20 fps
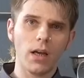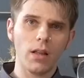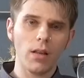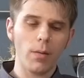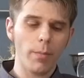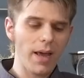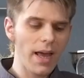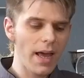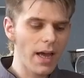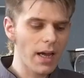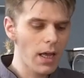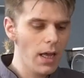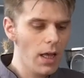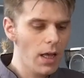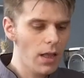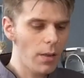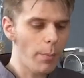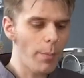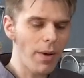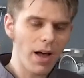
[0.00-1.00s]
on the back,
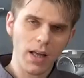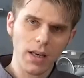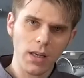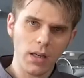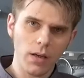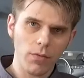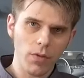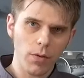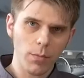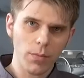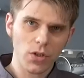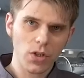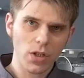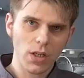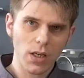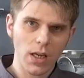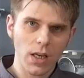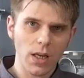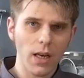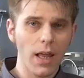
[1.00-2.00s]
the body of the
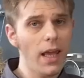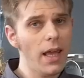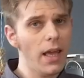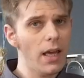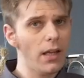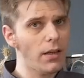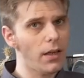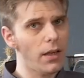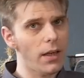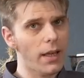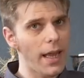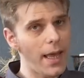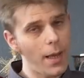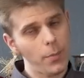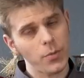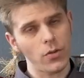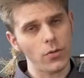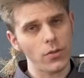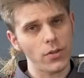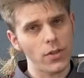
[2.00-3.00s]
machine, and any
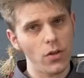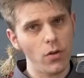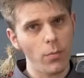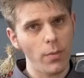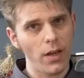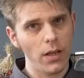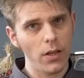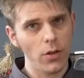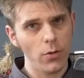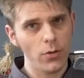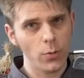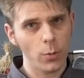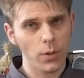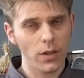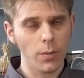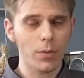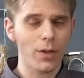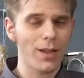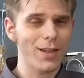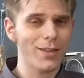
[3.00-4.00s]
capsules that you might use with
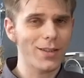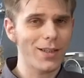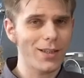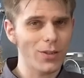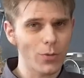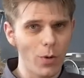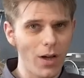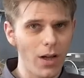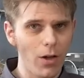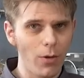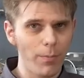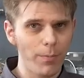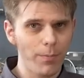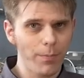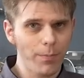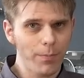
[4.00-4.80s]
the Plus as well.